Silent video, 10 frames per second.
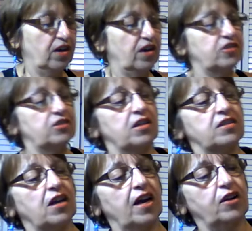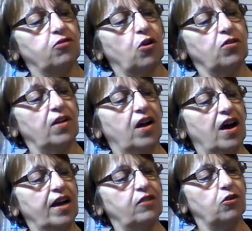It says, Hi
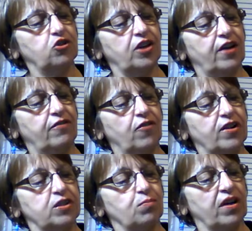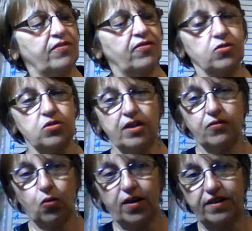Crochet Friends, my first
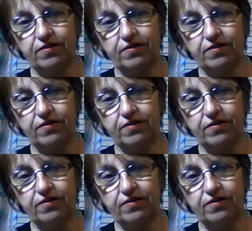giveaway.